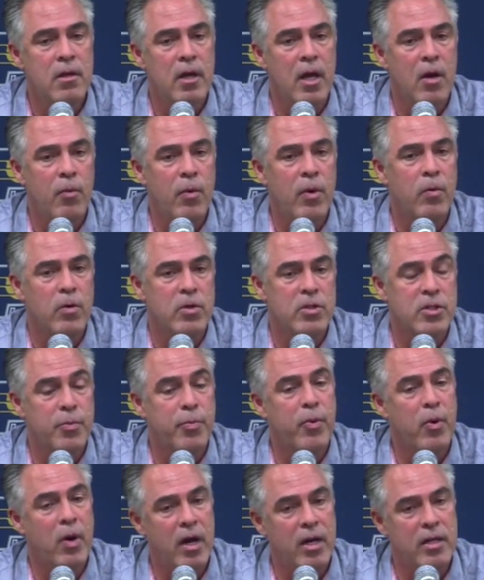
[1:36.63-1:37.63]
and we were
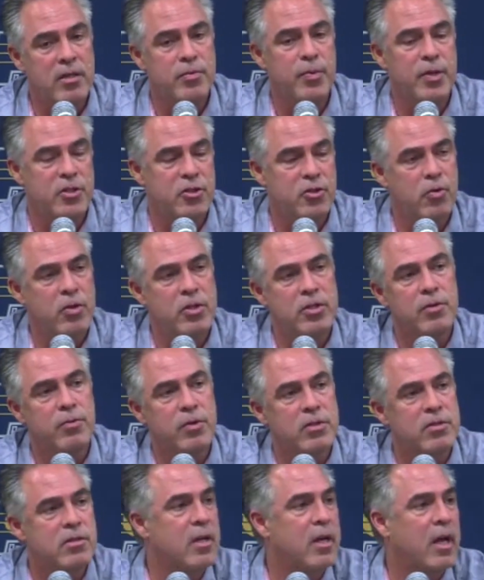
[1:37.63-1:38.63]
surprised, but Georgie
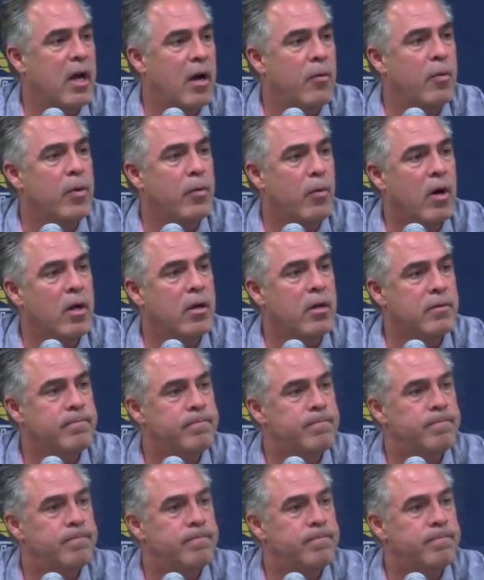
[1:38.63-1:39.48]
was the guy we wanted.